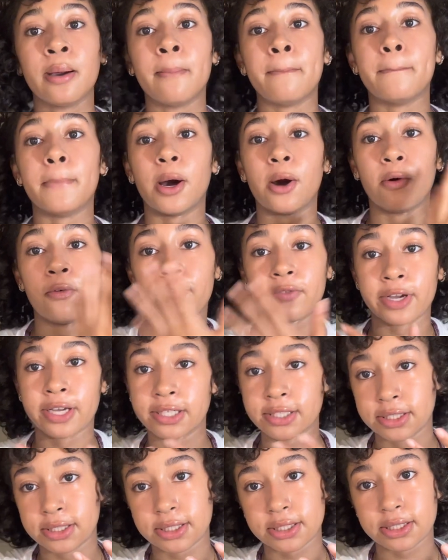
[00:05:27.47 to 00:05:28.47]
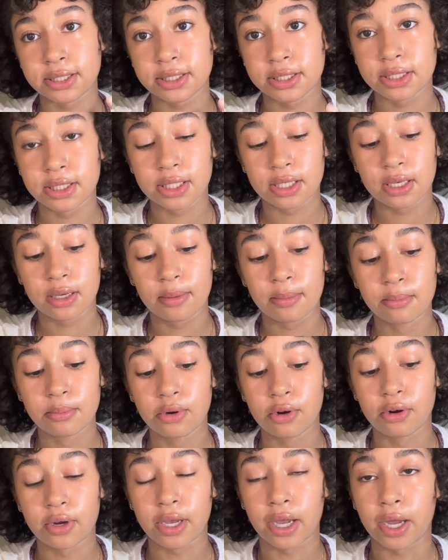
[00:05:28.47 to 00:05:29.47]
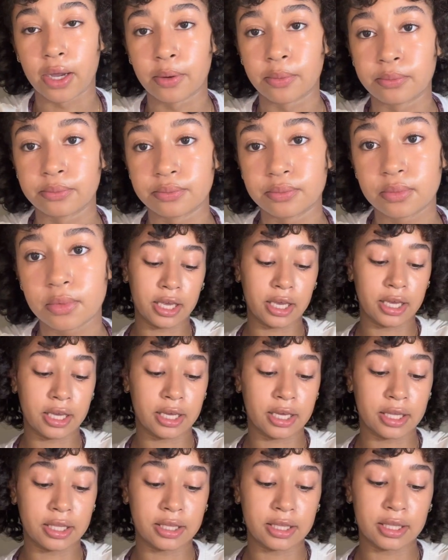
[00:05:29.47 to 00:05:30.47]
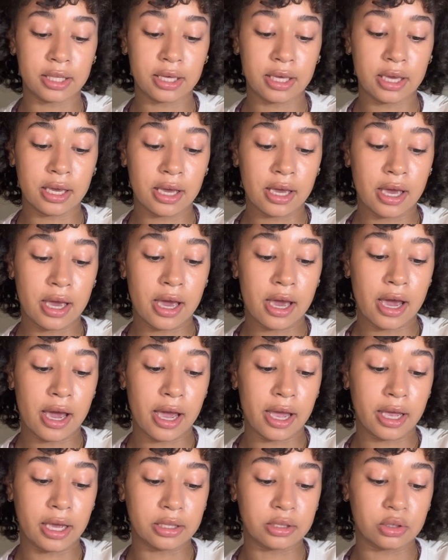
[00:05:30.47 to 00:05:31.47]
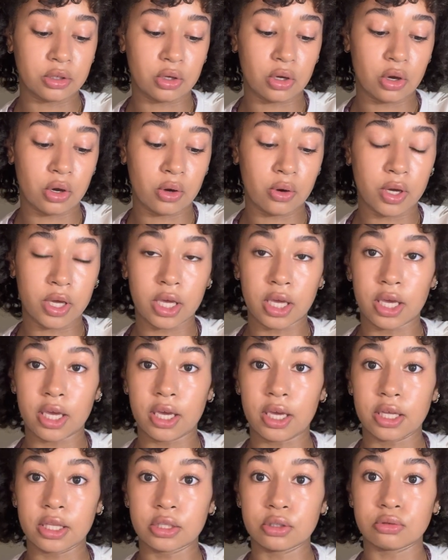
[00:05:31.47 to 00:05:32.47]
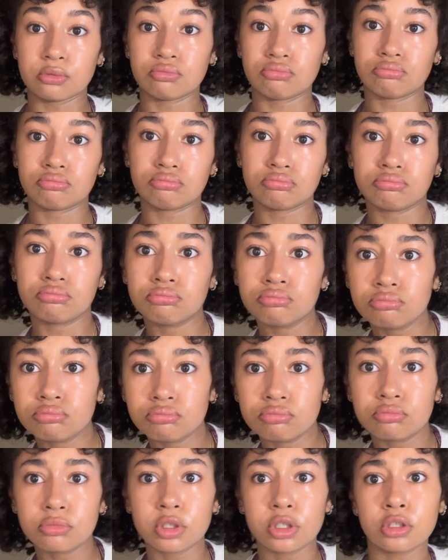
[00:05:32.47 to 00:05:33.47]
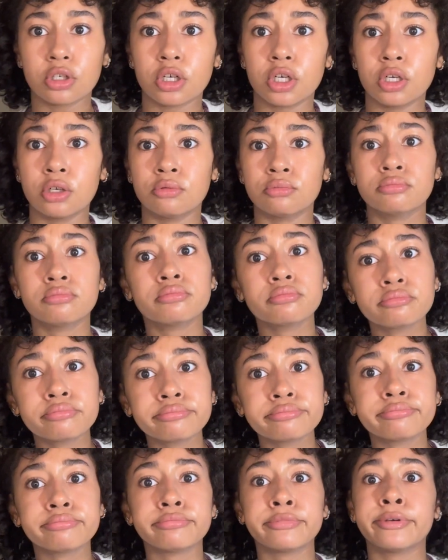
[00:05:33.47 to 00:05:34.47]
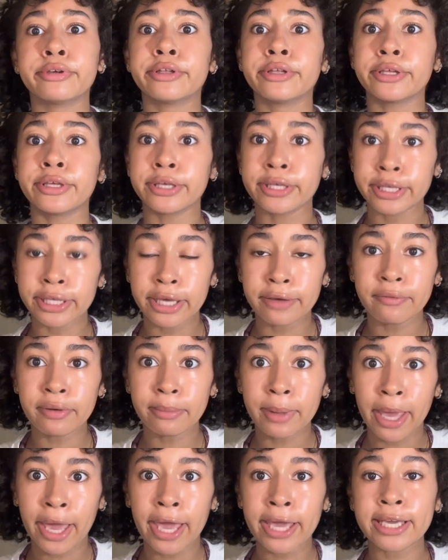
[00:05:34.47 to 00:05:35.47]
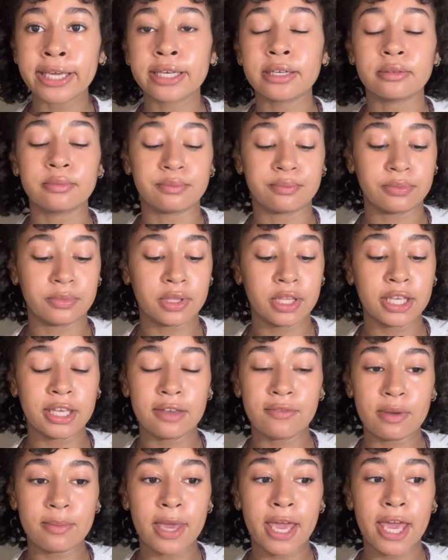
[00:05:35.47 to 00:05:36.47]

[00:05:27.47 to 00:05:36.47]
my whole face broke out, and I had to go and, you know, give it back, give me